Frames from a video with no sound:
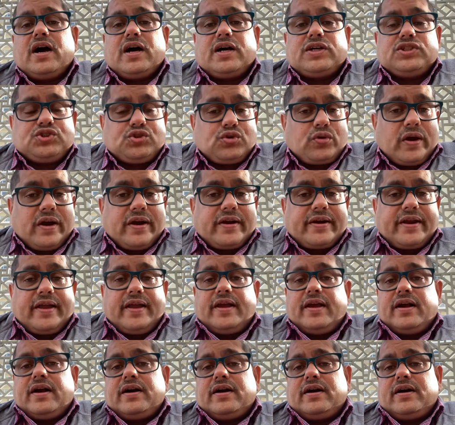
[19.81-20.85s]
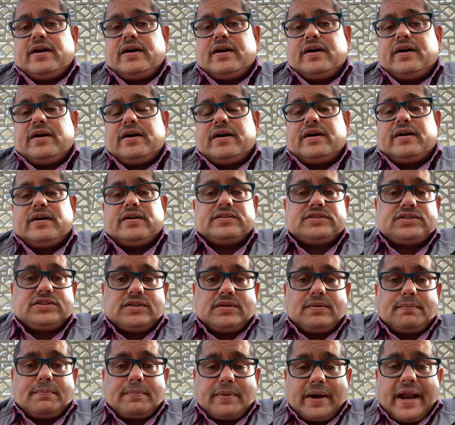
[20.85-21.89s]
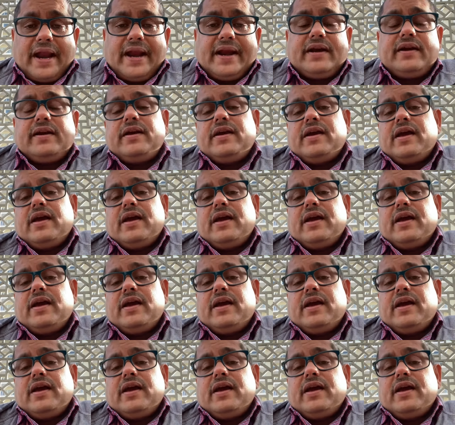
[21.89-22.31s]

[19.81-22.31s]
jewelry brand.